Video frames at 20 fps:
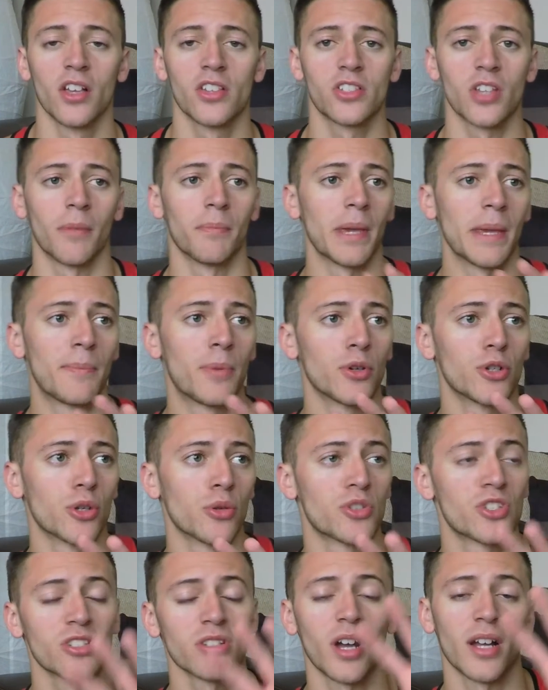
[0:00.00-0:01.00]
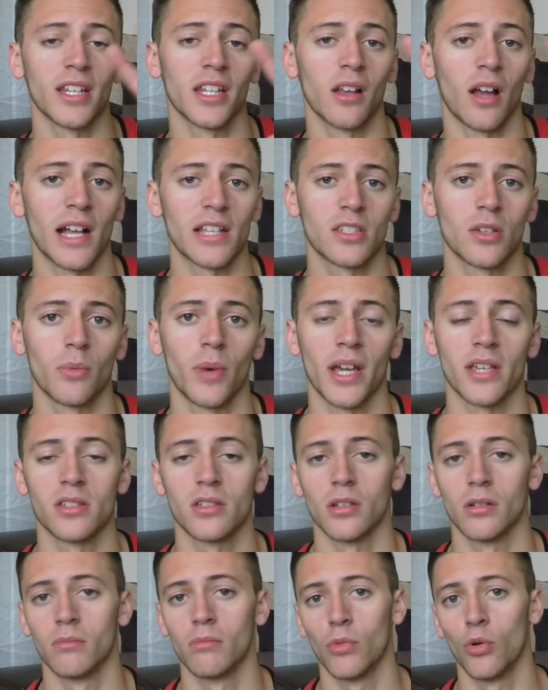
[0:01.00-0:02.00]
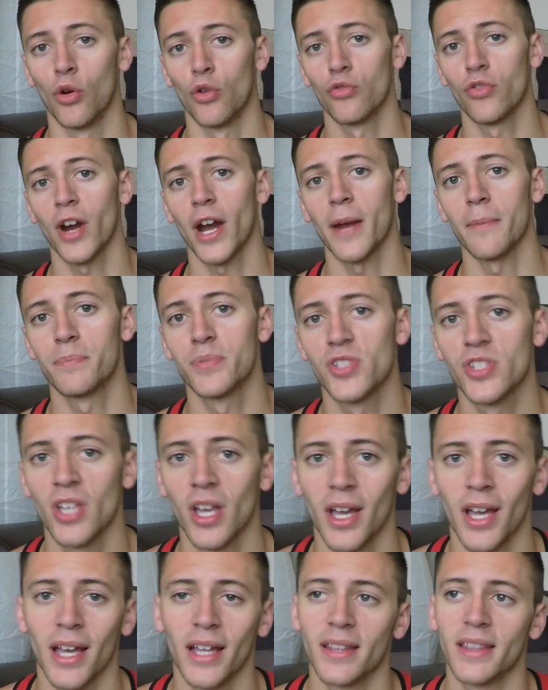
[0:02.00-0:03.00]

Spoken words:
some people do slightly lighter weights and more reps.